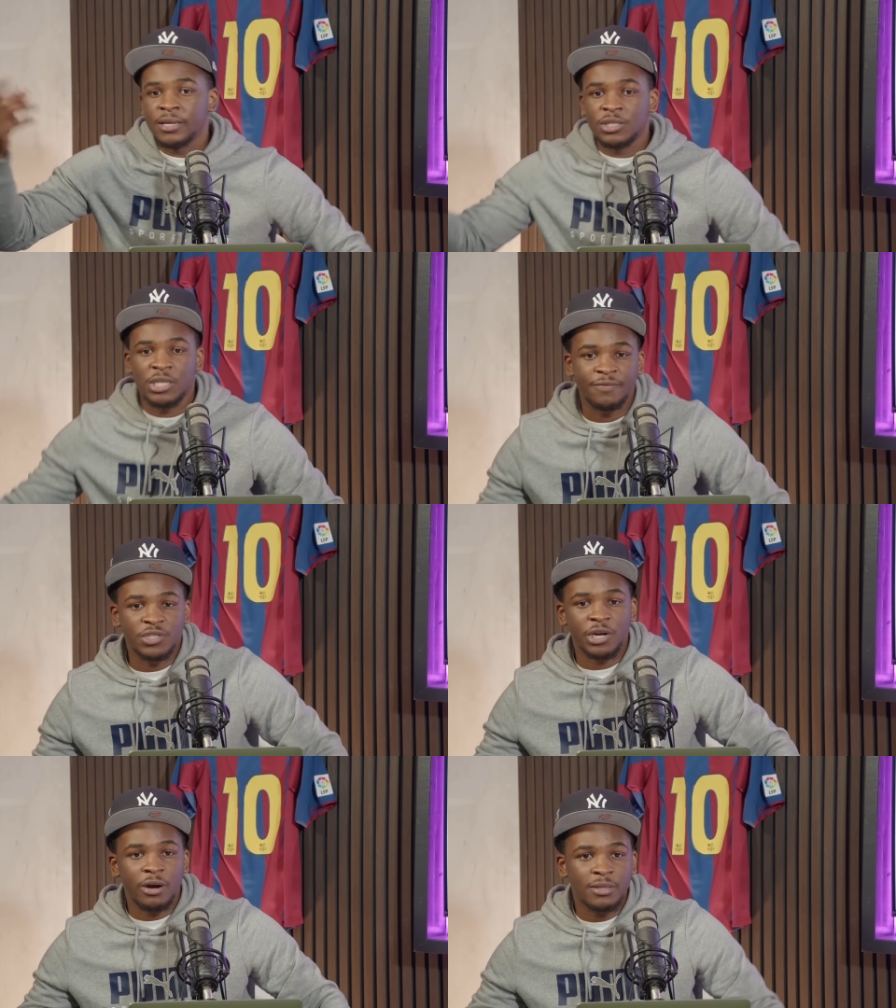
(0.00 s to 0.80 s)
Steven
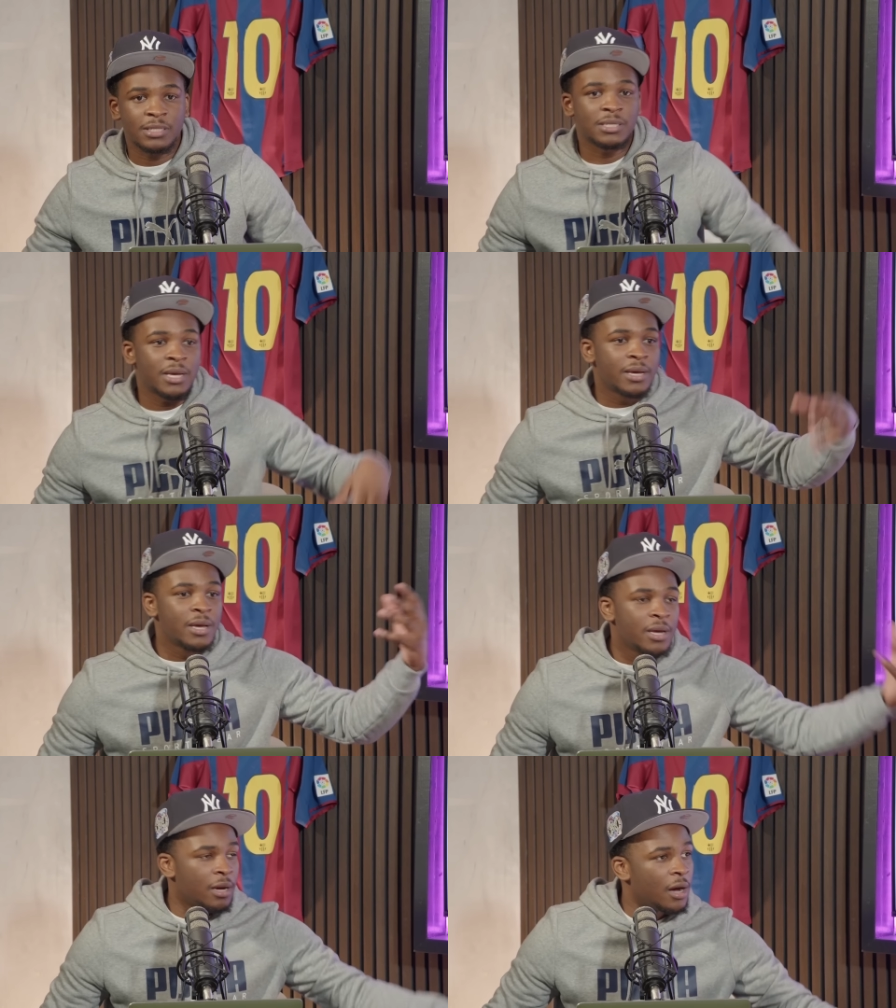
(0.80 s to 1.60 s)
Gerrard this year,
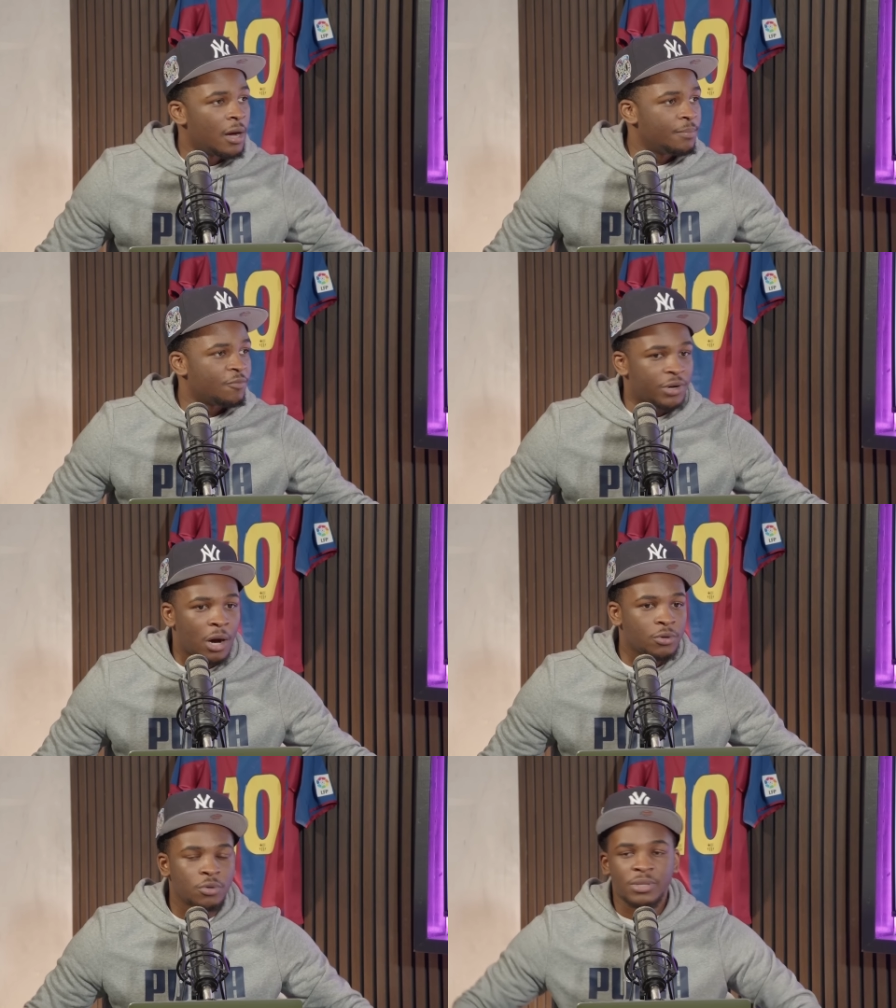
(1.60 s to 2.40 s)
um,
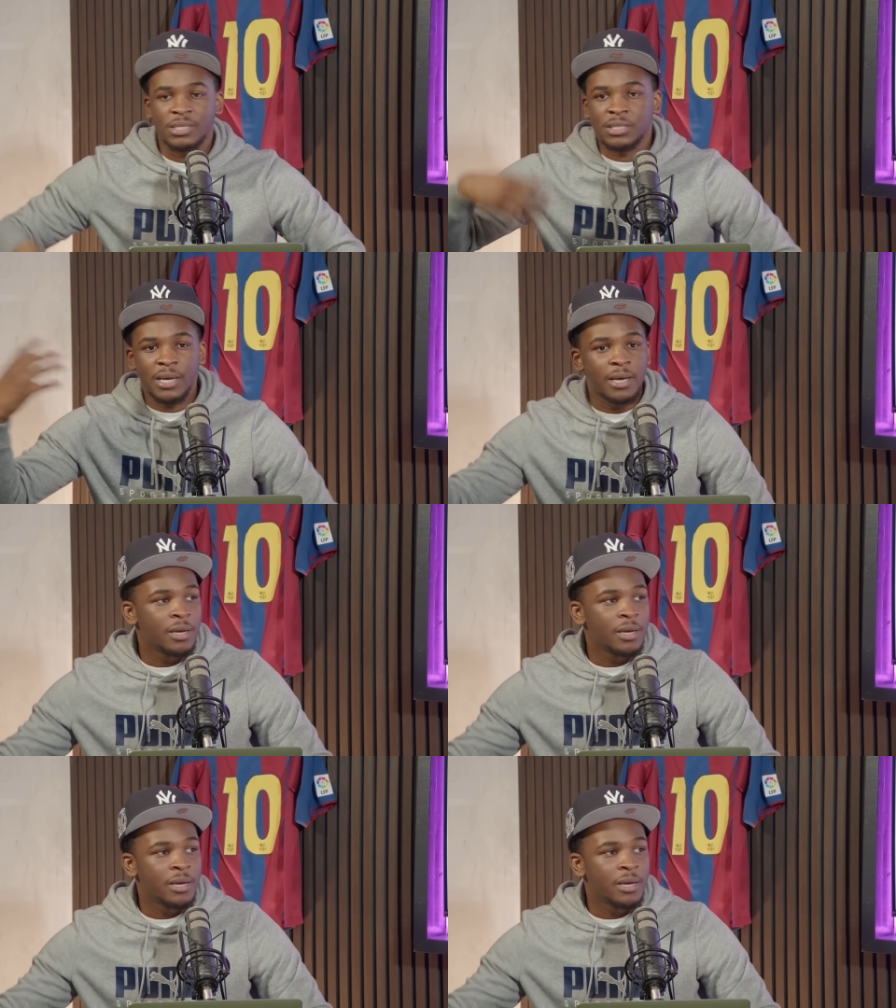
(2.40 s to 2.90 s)
Ronaldo this year.